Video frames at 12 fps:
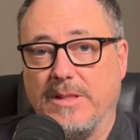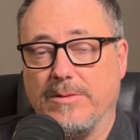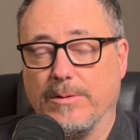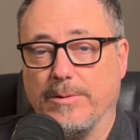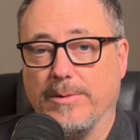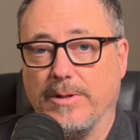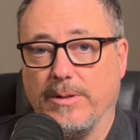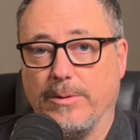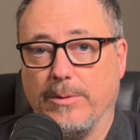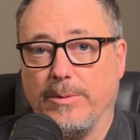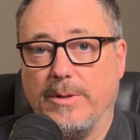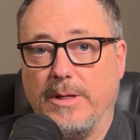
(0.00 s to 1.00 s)
They're going
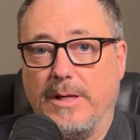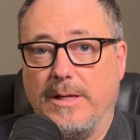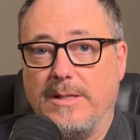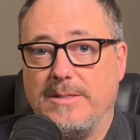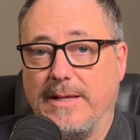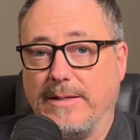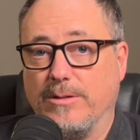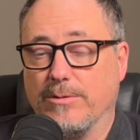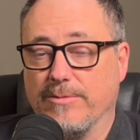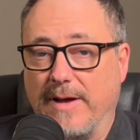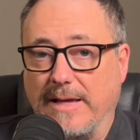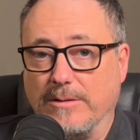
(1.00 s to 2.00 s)
to take your
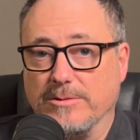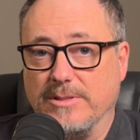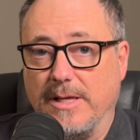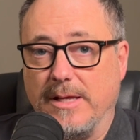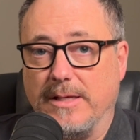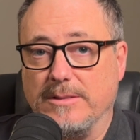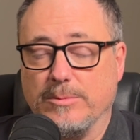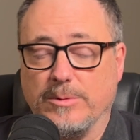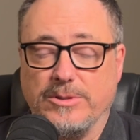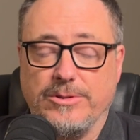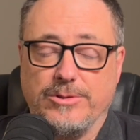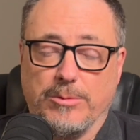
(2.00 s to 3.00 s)
vital signs,
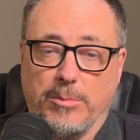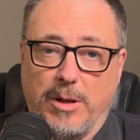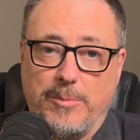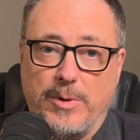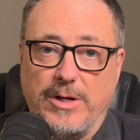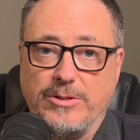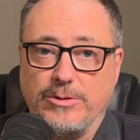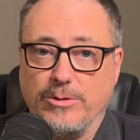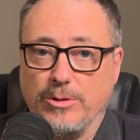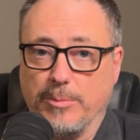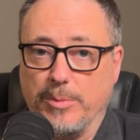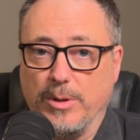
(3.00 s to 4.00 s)
which is your blood pressure,
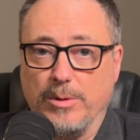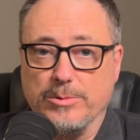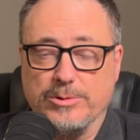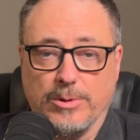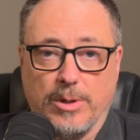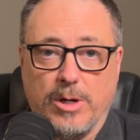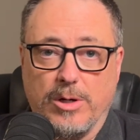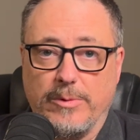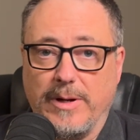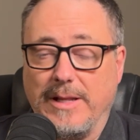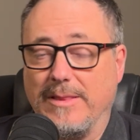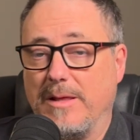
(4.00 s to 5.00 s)
your pulse, your heart rate.